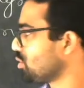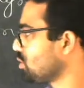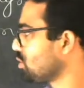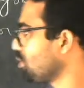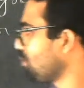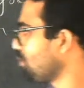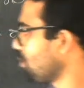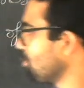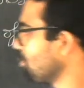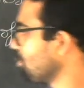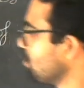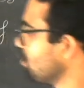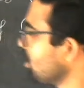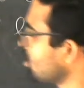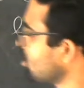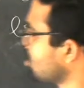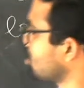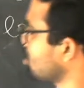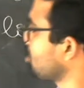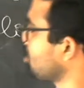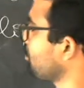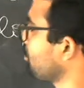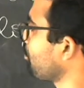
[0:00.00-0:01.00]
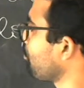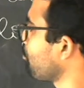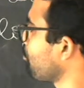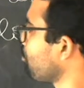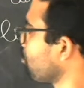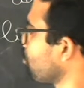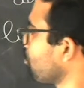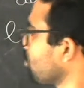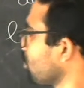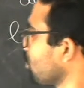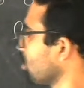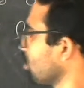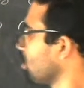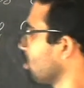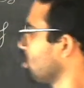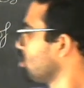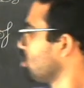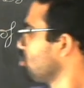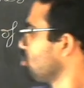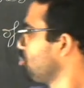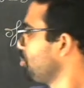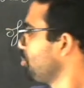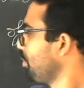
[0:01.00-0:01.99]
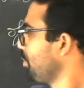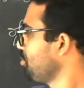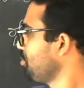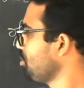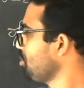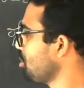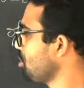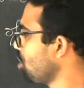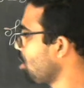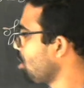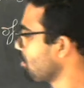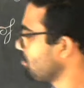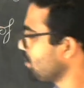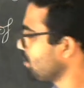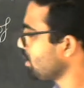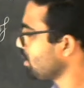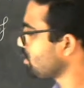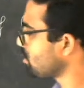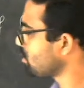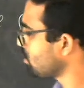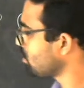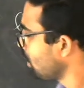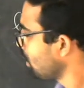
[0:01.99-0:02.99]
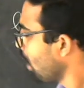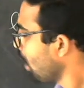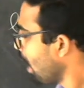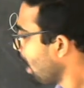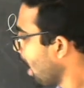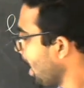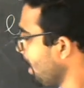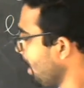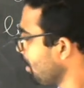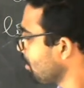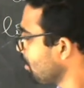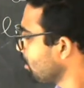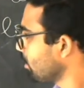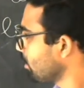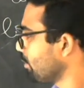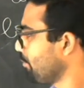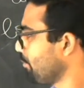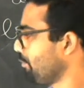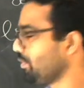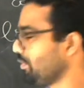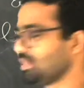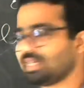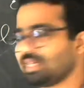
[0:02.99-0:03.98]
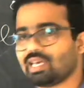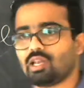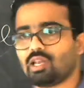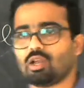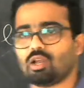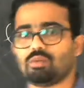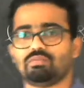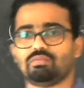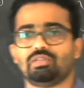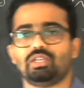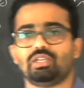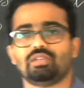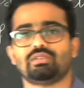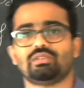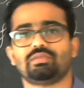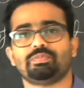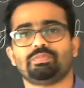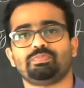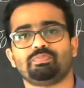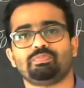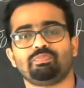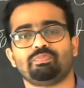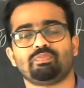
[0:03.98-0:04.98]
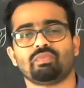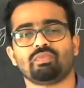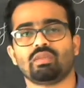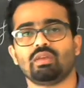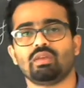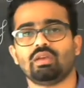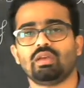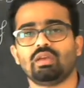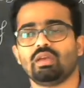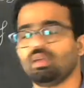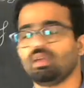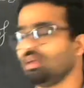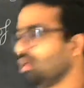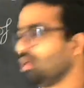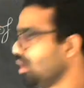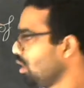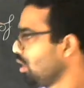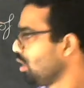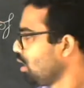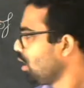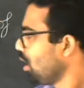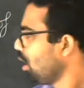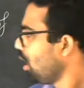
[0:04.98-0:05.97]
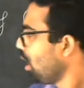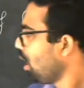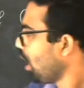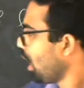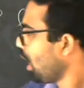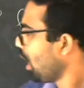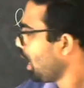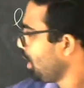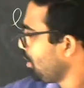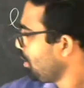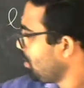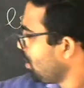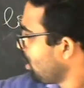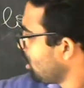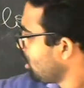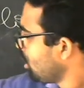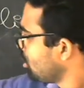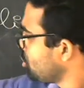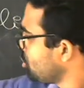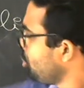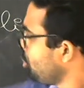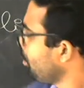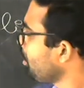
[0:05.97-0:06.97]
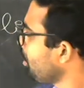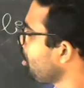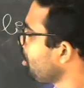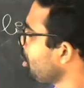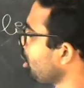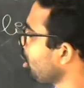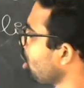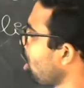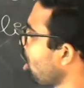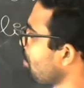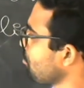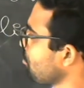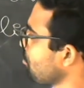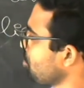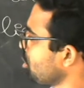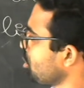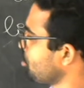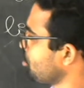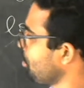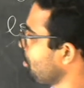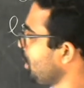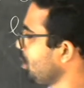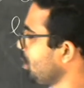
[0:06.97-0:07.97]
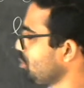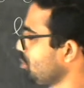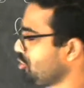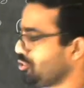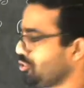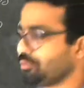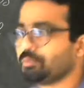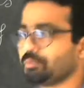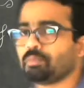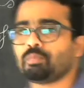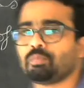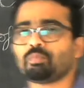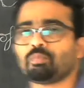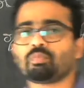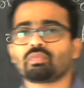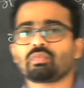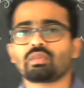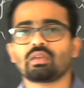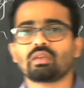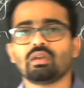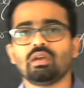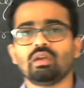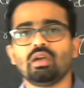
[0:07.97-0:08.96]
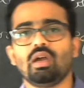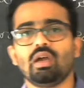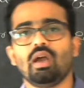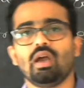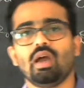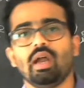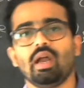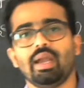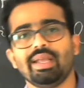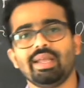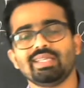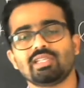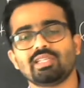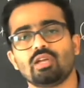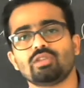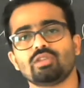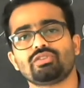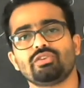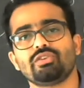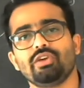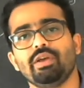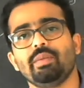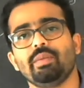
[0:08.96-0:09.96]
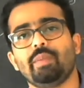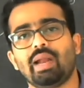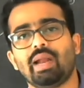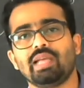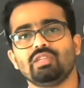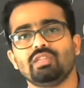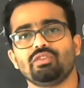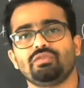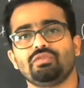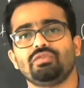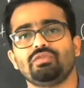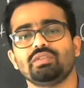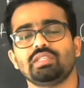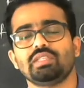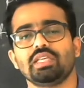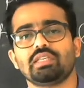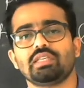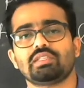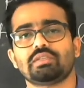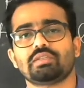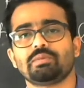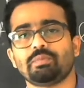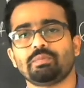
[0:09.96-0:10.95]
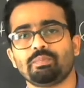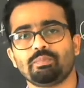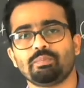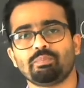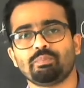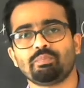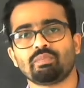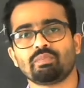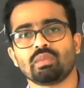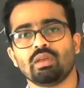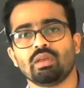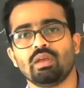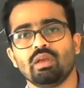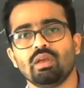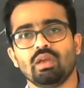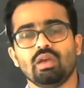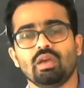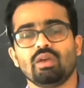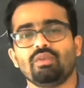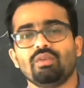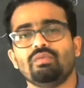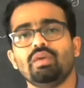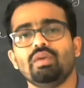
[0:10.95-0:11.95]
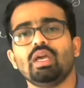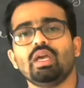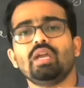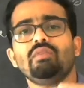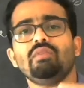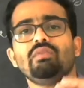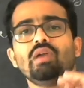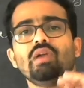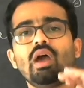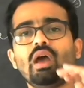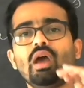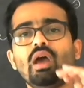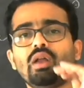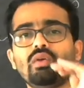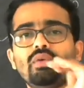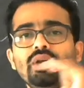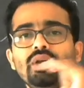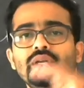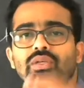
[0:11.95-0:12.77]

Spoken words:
of optics: geometrical optics and physical optics. And geometrical optics means it is also a branch of physics where we are going